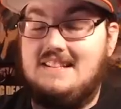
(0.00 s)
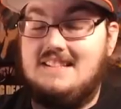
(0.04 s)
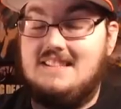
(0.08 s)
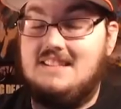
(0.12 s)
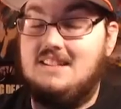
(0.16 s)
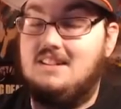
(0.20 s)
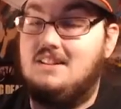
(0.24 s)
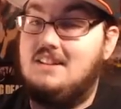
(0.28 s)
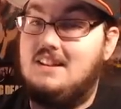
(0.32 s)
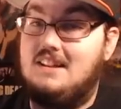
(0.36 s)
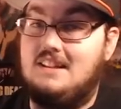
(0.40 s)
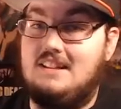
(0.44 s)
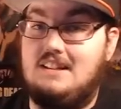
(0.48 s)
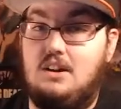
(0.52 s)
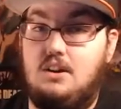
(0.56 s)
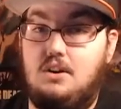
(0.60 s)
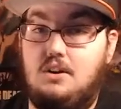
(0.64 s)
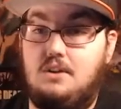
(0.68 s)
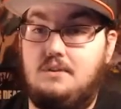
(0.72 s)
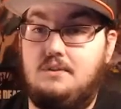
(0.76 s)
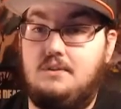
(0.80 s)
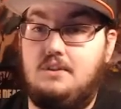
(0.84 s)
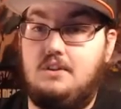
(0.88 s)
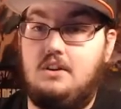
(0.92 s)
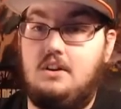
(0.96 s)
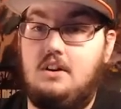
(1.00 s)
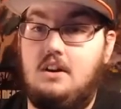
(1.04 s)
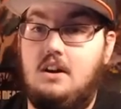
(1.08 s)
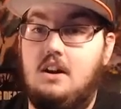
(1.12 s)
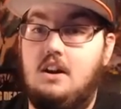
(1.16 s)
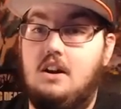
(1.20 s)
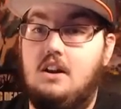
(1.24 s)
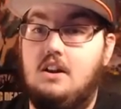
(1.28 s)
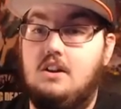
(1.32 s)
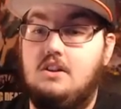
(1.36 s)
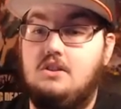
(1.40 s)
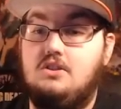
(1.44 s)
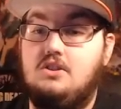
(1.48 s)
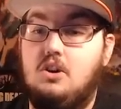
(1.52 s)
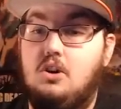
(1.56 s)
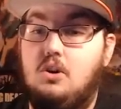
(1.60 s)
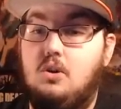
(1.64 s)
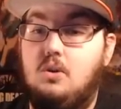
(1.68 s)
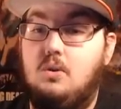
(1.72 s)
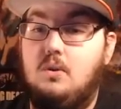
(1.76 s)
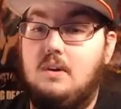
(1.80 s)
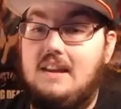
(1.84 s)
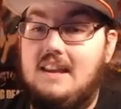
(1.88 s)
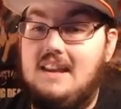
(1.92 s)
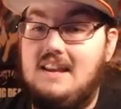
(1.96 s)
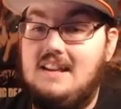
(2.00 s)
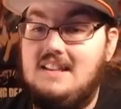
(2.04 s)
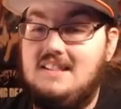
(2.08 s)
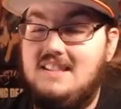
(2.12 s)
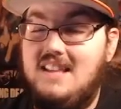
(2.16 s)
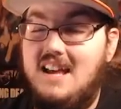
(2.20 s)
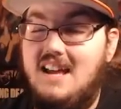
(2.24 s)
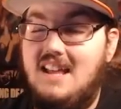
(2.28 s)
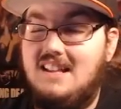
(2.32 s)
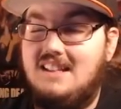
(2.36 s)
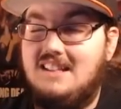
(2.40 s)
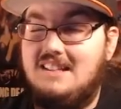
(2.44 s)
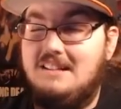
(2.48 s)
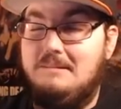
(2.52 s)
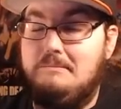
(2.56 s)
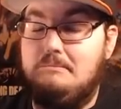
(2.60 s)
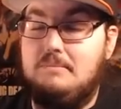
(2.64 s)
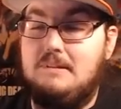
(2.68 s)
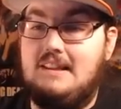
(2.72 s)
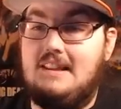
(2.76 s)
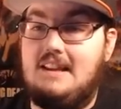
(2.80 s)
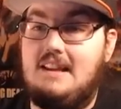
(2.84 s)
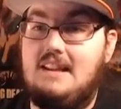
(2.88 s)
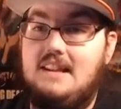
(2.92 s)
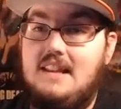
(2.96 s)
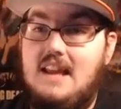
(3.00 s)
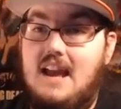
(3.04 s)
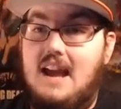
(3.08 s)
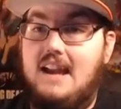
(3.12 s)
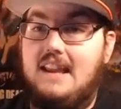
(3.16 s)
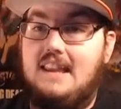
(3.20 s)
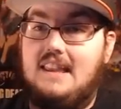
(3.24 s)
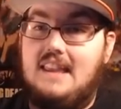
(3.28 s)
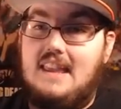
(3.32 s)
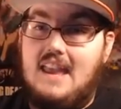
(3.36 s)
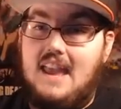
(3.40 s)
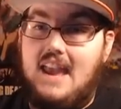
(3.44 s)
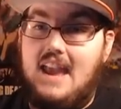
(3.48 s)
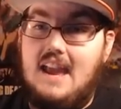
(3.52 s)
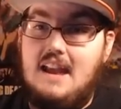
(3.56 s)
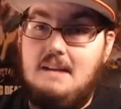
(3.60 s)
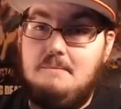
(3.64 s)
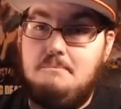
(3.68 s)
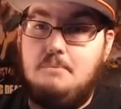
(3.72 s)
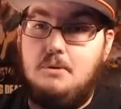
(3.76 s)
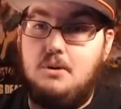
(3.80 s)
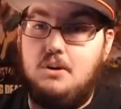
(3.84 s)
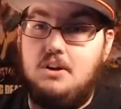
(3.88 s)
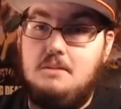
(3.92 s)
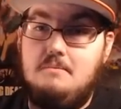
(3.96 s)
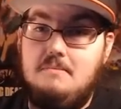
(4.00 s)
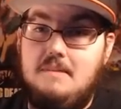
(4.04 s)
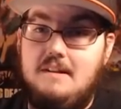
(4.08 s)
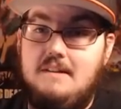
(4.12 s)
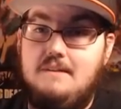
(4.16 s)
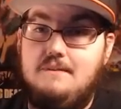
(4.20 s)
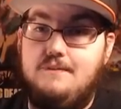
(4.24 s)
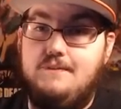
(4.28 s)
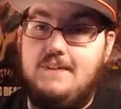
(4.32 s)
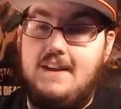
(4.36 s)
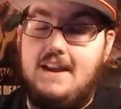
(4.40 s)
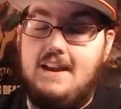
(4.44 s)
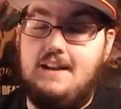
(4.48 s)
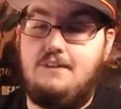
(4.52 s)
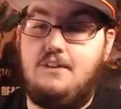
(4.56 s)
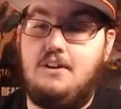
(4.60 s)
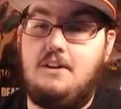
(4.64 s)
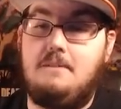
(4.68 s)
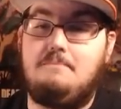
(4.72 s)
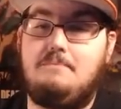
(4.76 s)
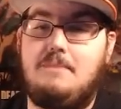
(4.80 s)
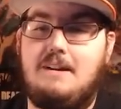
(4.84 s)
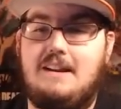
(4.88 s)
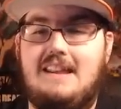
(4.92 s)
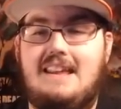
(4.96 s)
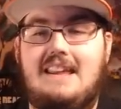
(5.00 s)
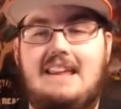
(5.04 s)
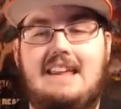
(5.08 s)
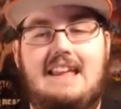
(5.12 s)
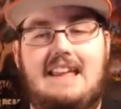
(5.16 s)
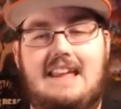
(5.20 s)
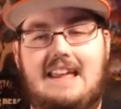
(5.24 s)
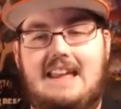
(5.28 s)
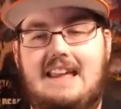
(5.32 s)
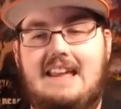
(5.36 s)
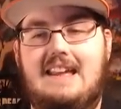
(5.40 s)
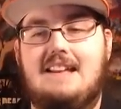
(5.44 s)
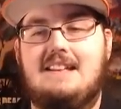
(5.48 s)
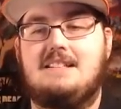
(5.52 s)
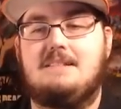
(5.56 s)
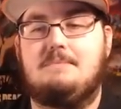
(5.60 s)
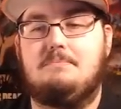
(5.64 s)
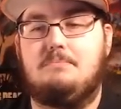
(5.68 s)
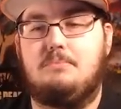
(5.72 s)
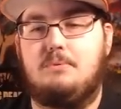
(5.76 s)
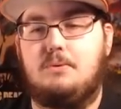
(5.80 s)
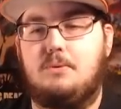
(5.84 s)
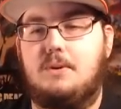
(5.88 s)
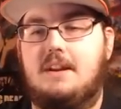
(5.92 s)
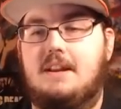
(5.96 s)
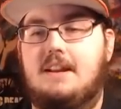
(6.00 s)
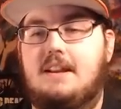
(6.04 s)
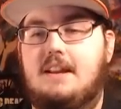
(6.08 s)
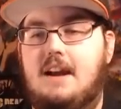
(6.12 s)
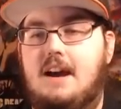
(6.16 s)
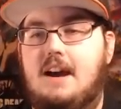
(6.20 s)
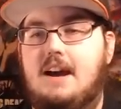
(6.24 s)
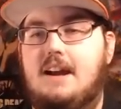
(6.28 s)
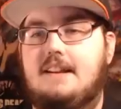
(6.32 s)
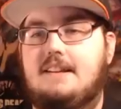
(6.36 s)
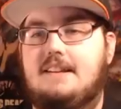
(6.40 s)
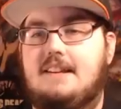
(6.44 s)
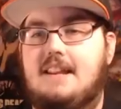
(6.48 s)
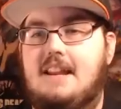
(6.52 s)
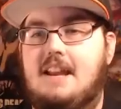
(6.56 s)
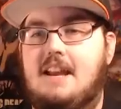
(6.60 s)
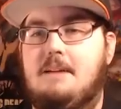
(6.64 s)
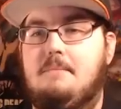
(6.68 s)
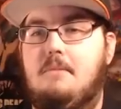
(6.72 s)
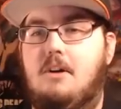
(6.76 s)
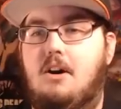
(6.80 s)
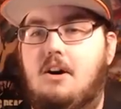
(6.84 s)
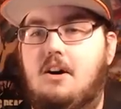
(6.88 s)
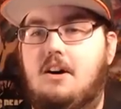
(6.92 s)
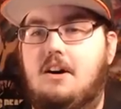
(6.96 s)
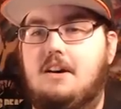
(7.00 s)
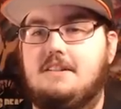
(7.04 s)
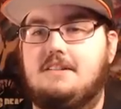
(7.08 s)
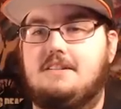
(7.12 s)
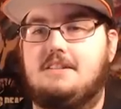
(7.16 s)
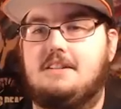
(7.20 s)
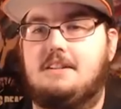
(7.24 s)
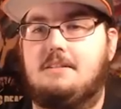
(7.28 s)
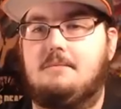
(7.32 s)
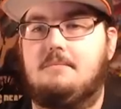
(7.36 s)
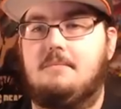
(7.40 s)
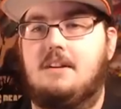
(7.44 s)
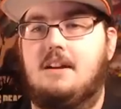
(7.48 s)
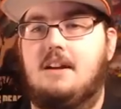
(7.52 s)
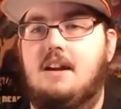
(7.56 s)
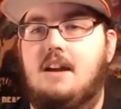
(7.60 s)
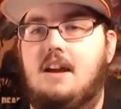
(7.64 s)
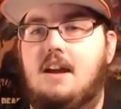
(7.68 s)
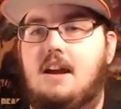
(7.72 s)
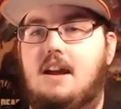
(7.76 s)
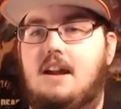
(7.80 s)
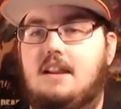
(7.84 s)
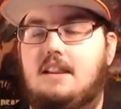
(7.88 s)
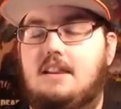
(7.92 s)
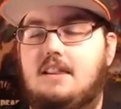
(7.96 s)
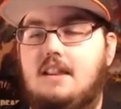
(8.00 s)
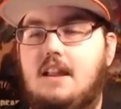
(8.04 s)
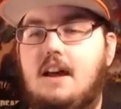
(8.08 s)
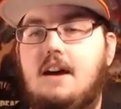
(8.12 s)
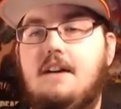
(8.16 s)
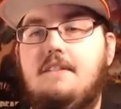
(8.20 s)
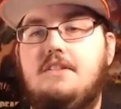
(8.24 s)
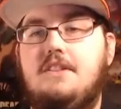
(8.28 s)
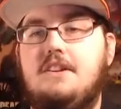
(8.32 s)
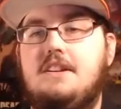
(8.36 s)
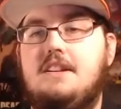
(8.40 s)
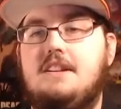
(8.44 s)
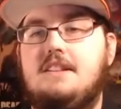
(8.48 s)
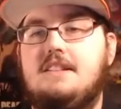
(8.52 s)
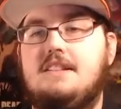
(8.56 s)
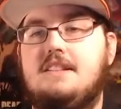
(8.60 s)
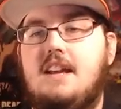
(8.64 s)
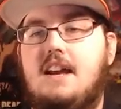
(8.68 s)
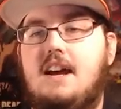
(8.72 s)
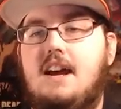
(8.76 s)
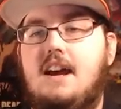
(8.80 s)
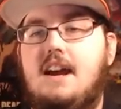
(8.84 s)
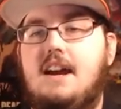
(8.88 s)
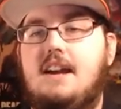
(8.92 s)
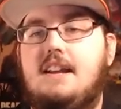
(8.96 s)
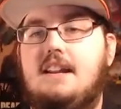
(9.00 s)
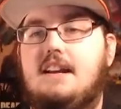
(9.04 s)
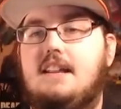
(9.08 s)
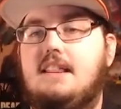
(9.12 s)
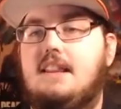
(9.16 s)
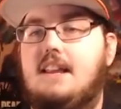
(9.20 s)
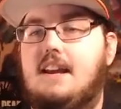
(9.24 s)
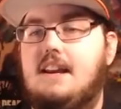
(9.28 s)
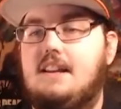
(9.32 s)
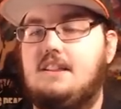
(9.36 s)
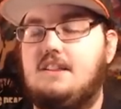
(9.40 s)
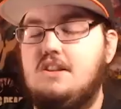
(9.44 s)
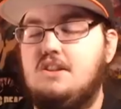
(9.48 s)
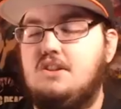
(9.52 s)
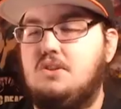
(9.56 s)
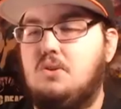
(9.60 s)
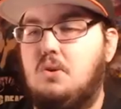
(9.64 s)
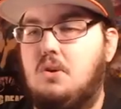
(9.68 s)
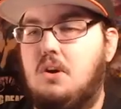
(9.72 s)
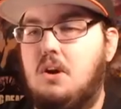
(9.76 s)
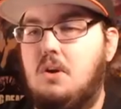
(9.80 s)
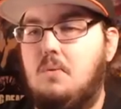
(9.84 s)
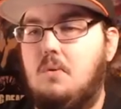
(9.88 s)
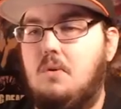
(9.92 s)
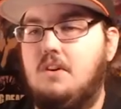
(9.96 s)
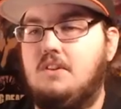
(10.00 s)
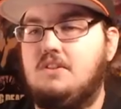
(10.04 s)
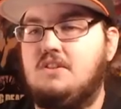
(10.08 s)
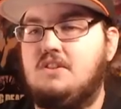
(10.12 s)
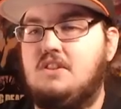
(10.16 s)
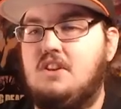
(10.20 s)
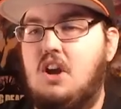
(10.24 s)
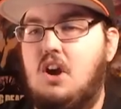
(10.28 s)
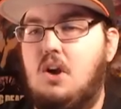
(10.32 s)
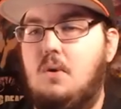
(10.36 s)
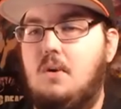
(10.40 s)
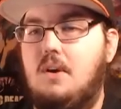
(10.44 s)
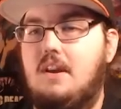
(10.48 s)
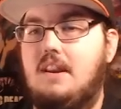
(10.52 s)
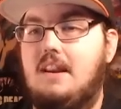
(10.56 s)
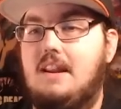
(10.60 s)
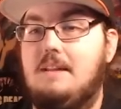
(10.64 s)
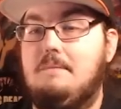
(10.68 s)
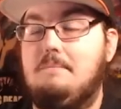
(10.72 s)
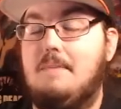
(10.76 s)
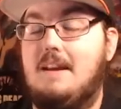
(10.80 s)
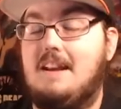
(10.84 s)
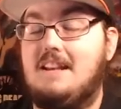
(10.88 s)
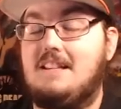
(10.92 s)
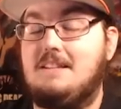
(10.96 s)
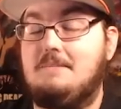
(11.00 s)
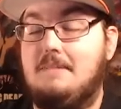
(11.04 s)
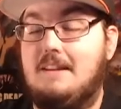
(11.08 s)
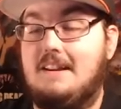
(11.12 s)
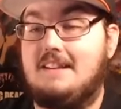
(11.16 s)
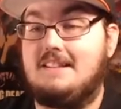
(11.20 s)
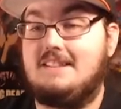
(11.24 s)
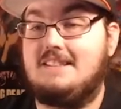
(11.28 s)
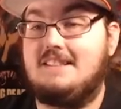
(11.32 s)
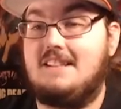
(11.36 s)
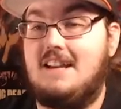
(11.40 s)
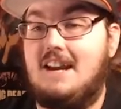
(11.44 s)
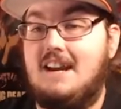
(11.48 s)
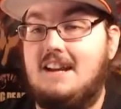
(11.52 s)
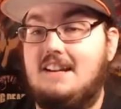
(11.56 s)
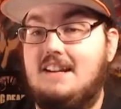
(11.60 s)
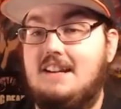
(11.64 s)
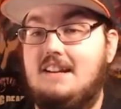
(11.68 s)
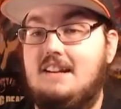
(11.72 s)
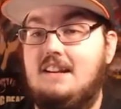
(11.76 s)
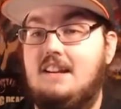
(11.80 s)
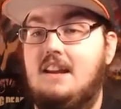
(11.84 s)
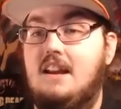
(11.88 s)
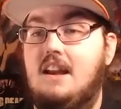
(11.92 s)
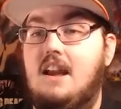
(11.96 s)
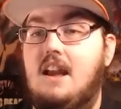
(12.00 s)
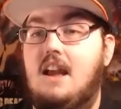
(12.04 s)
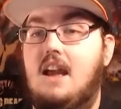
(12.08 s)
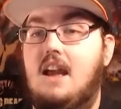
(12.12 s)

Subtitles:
it's still not over. So he's not complete. I can't put him in favorite, but he is pretty goddamn awesome. I love the design. I like the story where it's going. It makes me excited.